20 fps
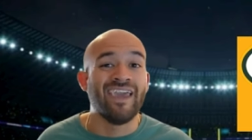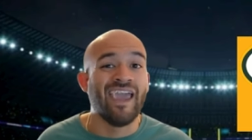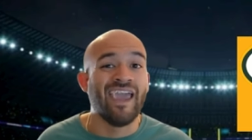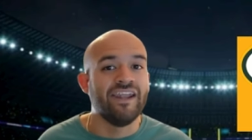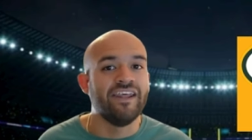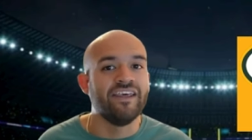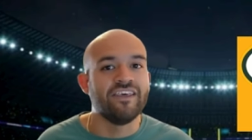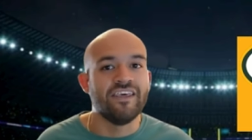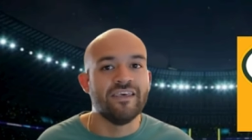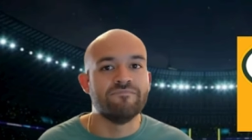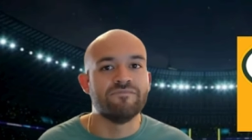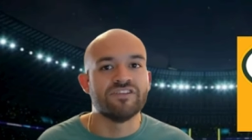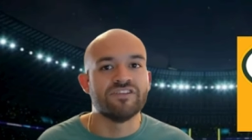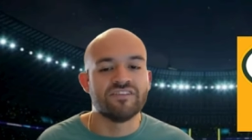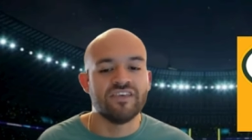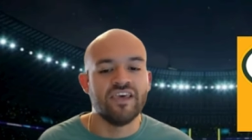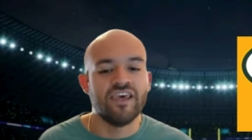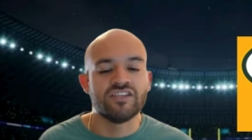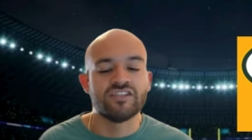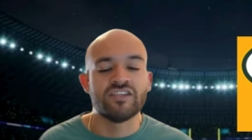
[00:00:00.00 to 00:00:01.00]
any key
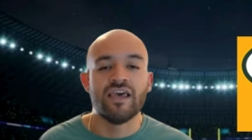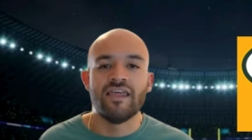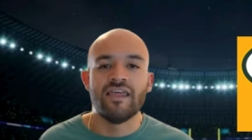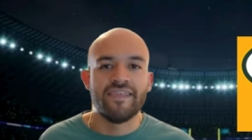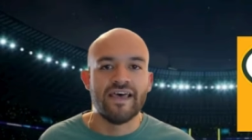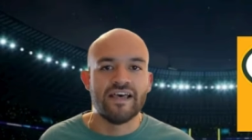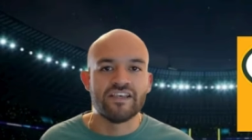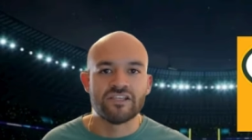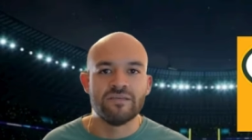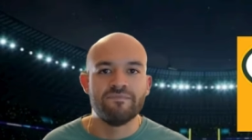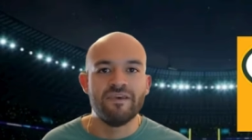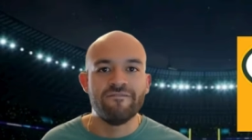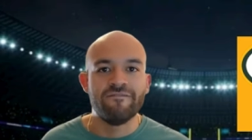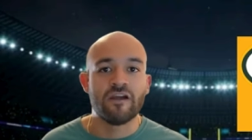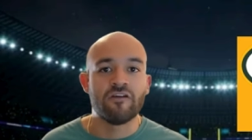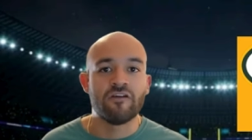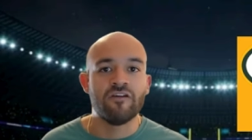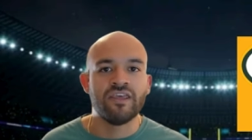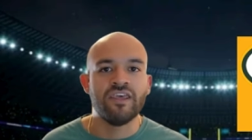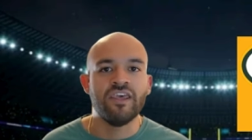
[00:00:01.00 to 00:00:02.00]
mistakes? That's going to be
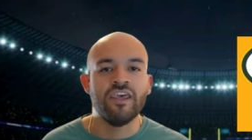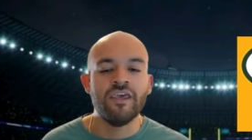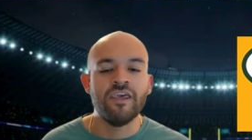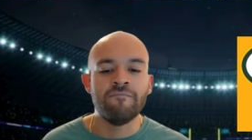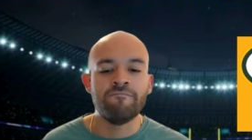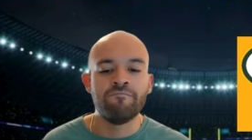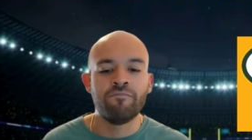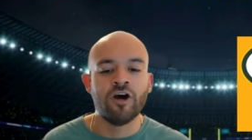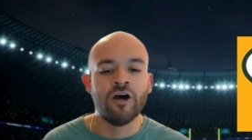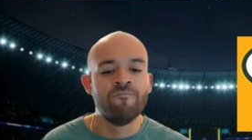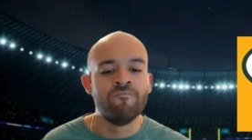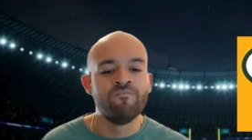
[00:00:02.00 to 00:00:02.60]
very key, but